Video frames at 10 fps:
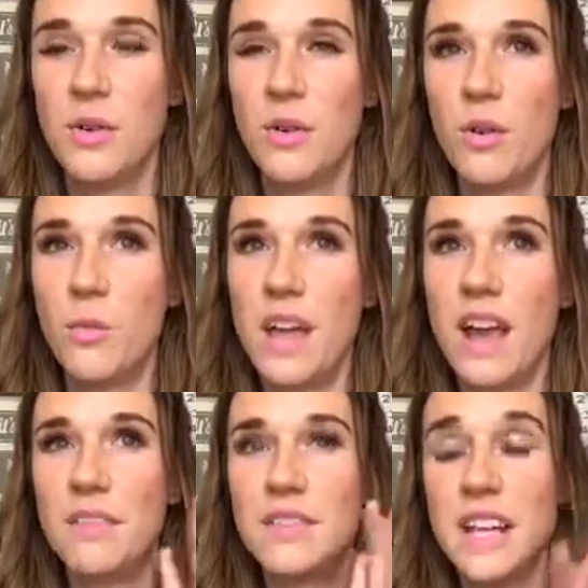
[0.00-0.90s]
we
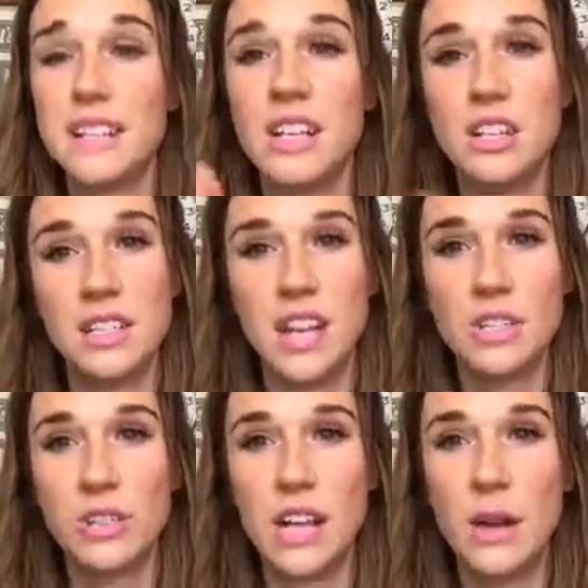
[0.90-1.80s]
have days that are
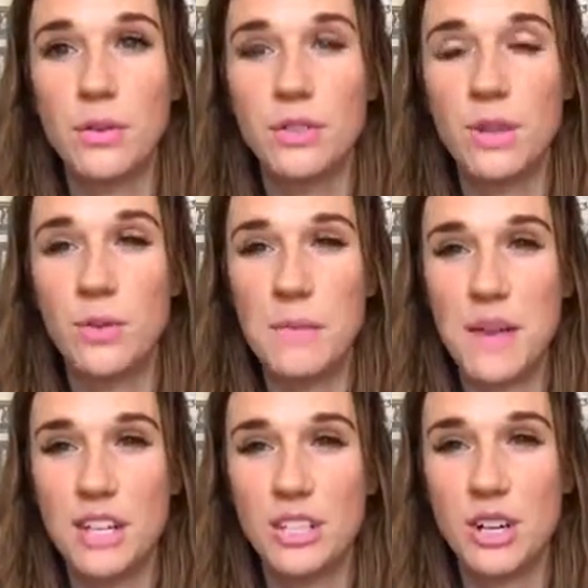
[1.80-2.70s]
scheduled out, so we
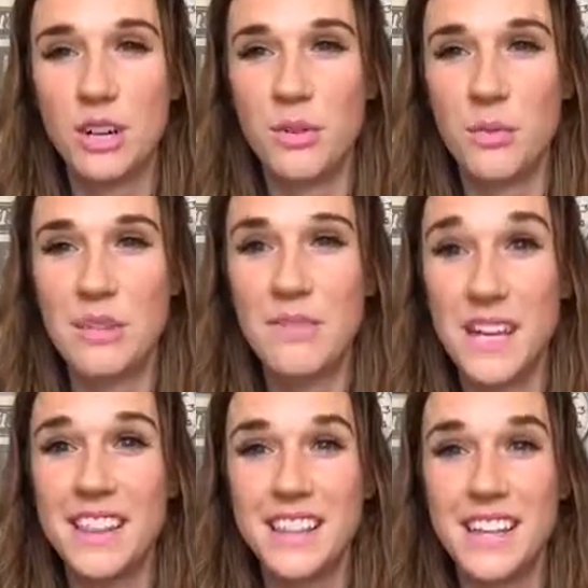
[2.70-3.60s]
make sure we fit
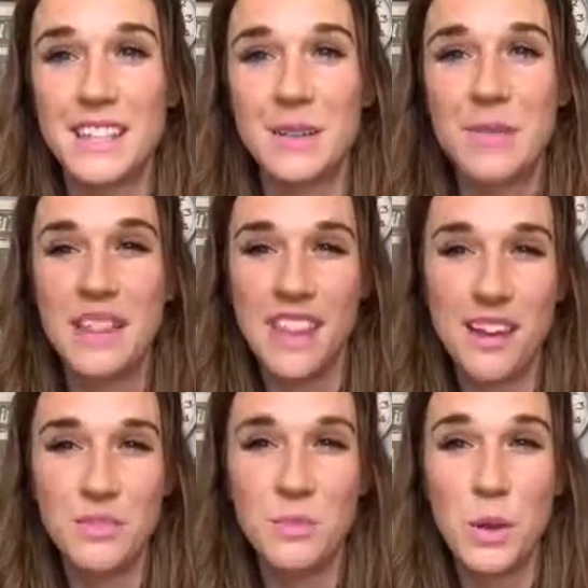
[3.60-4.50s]
in the things that we
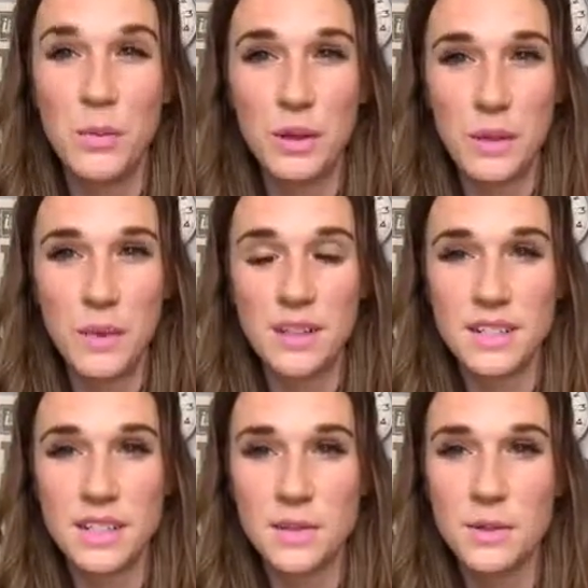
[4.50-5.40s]
love and we really want to
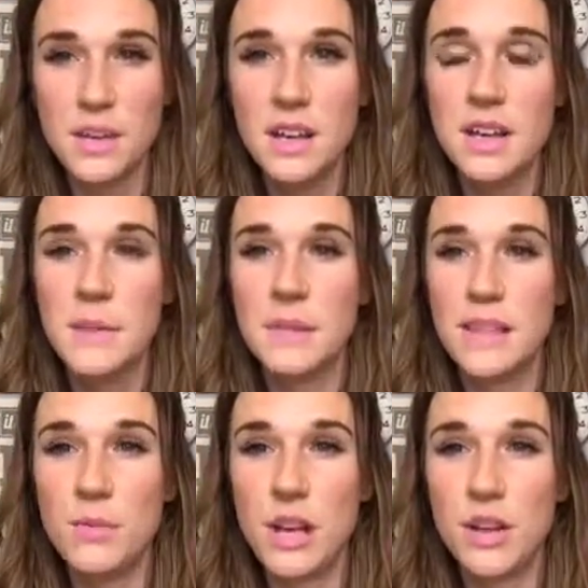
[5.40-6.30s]
do. But
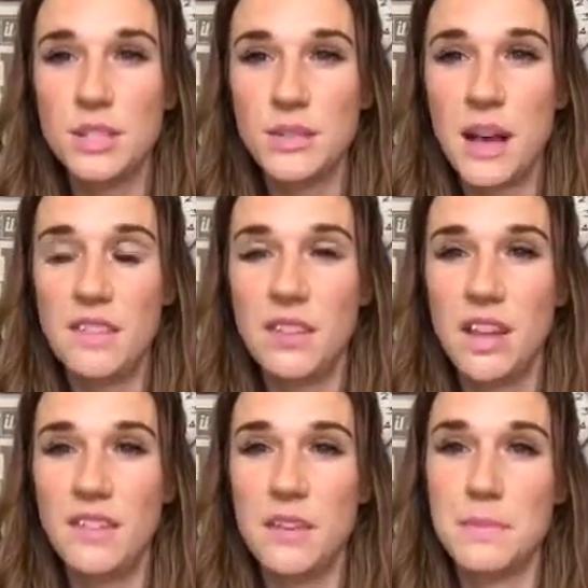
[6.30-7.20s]
then we also have a
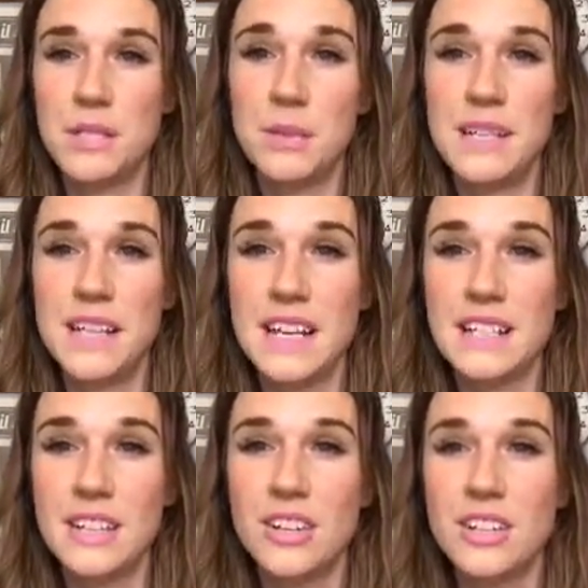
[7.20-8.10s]
lot of in-between
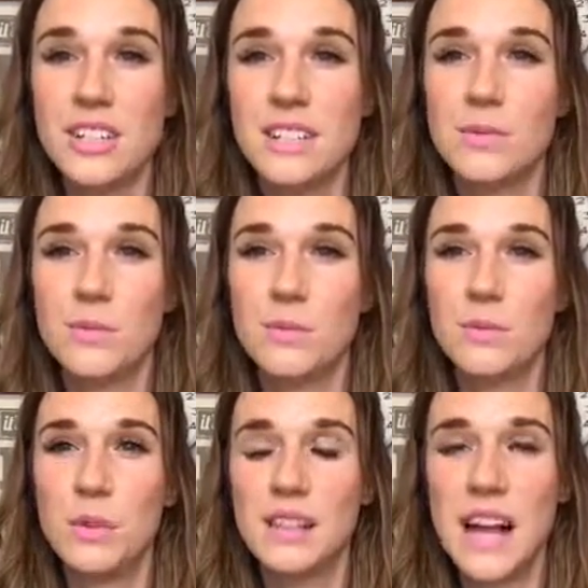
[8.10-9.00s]
days that are just
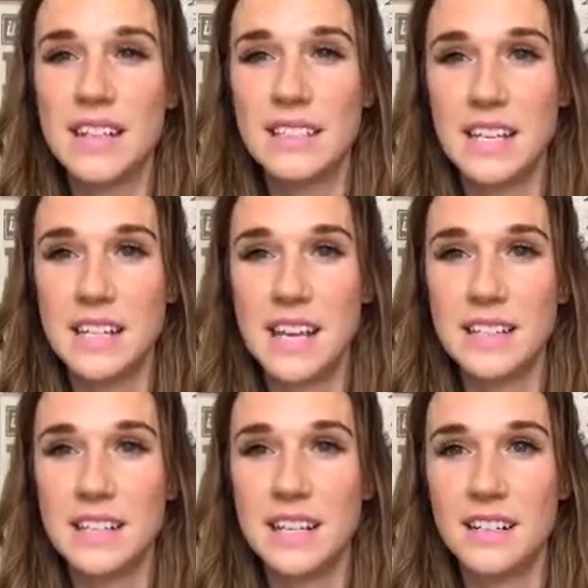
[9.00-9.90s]
relaxing days
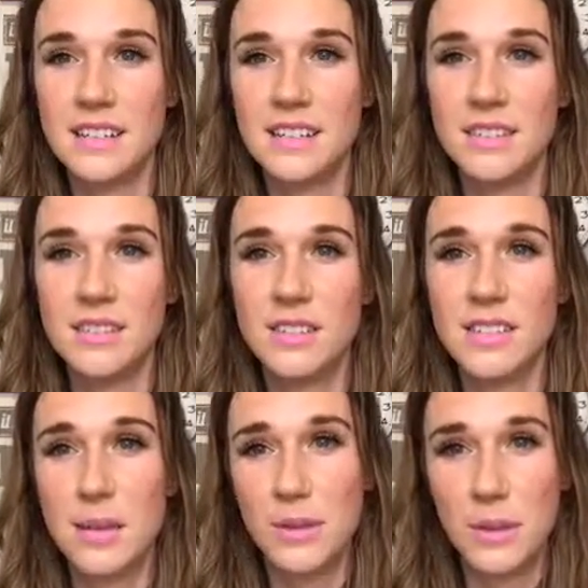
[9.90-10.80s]
and
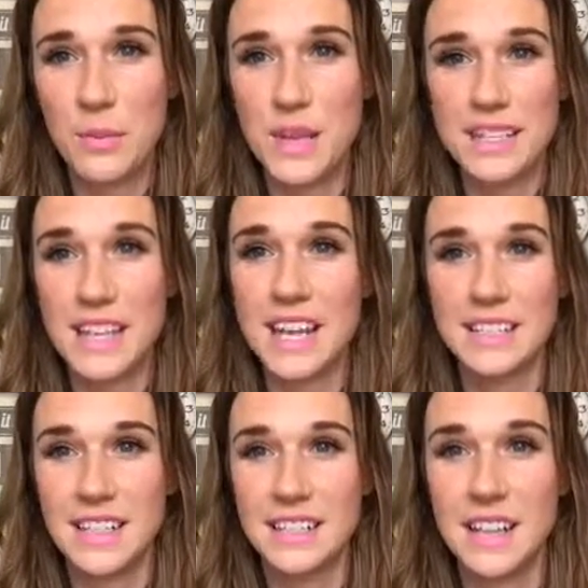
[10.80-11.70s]
see where the wind takes
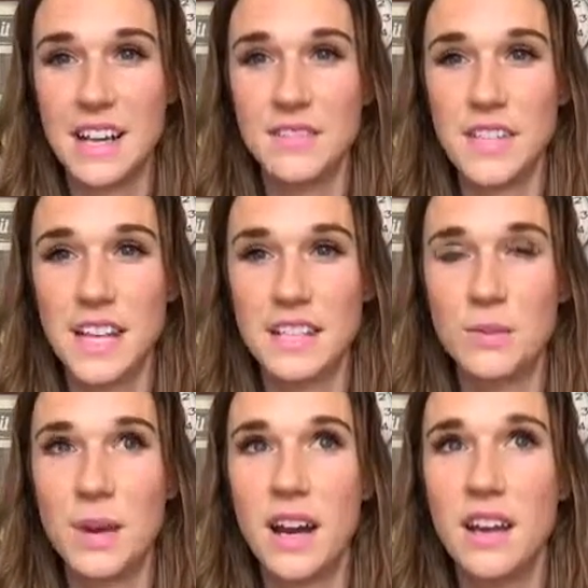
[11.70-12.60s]
us kind of days,
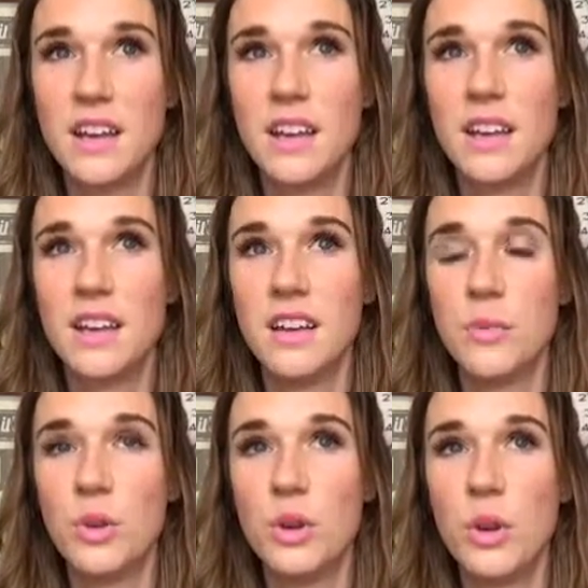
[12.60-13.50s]
where
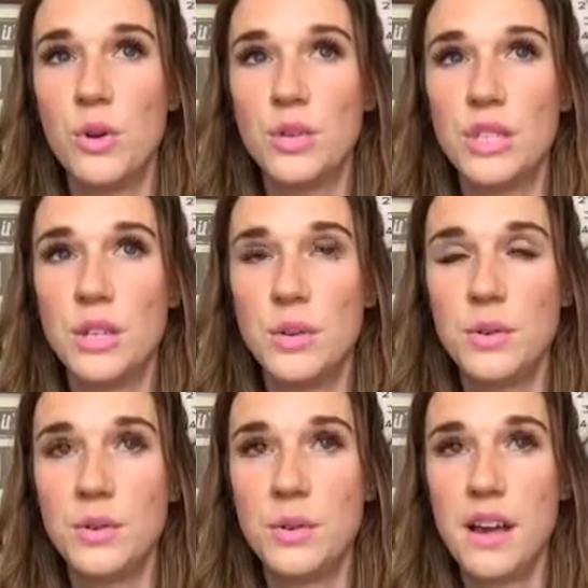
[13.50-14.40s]
we'll go
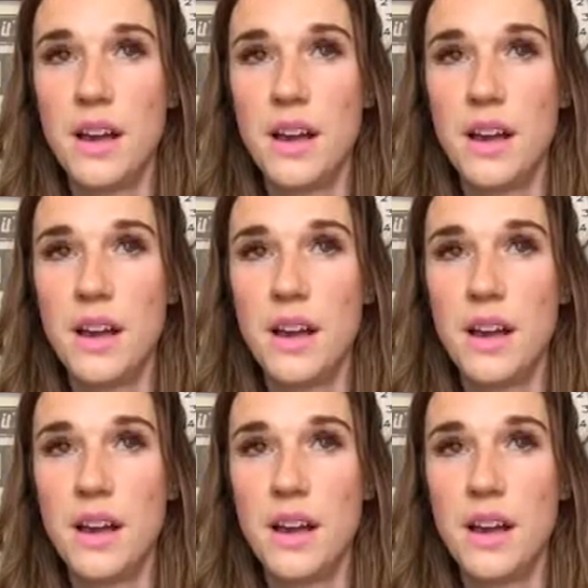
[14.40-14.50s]
to